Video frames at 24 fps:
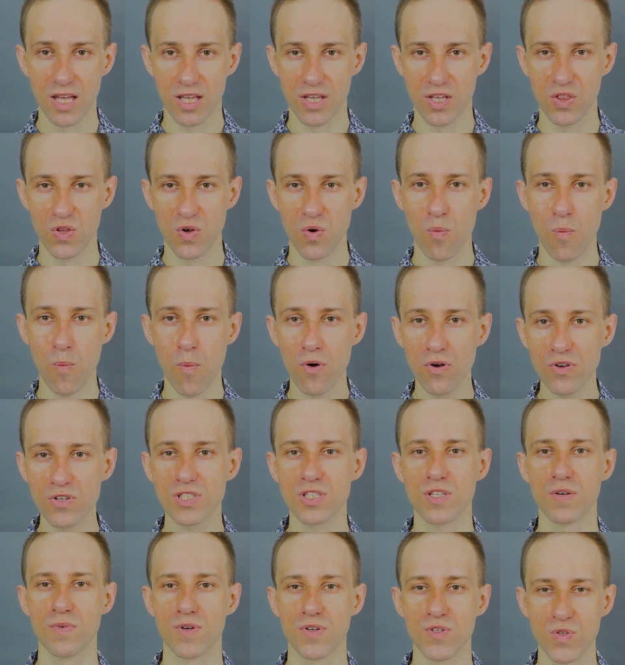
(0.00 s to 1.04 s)

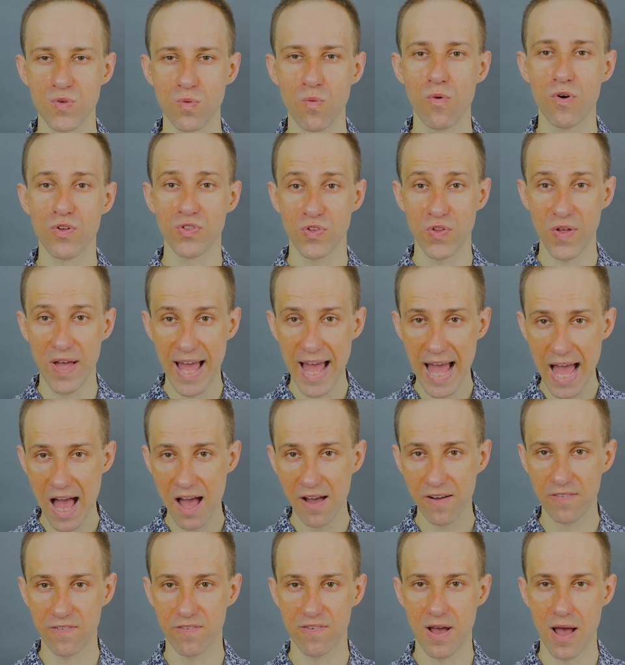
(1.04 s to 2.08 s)
most of us want to
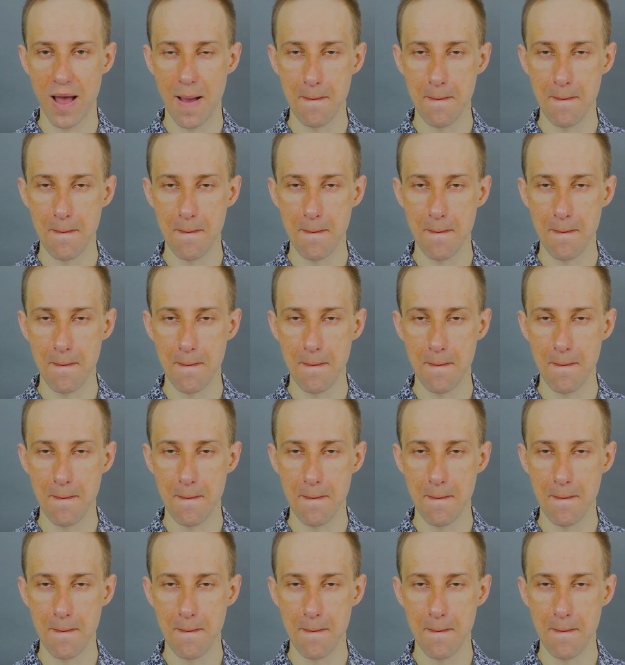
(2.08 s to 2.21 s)
have